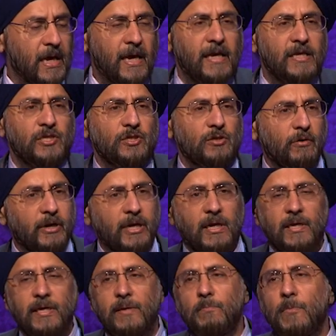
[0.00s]

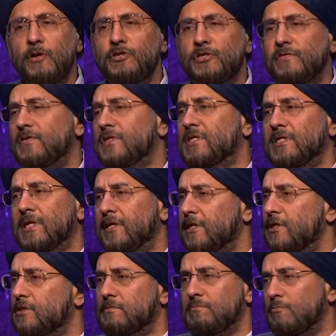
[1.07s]
Historically, most of the
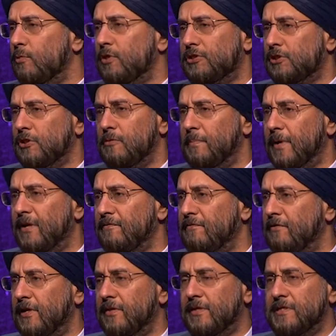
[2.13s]
studies will show benefit.